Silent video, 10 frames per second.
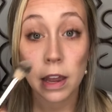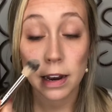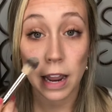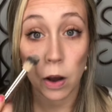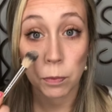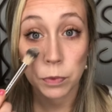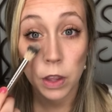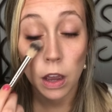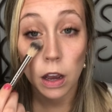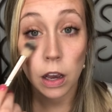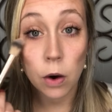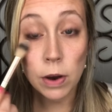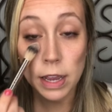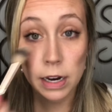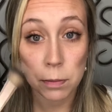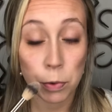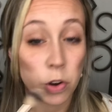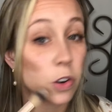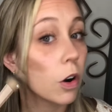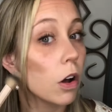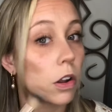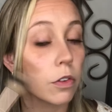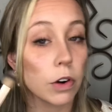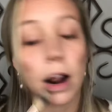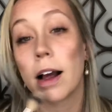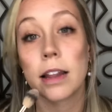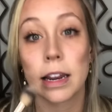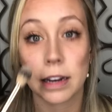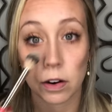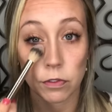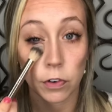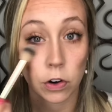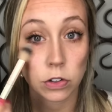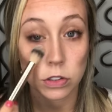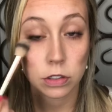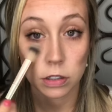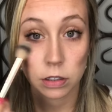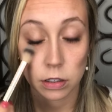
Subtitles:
Now, go ahead and put your all over highlight down first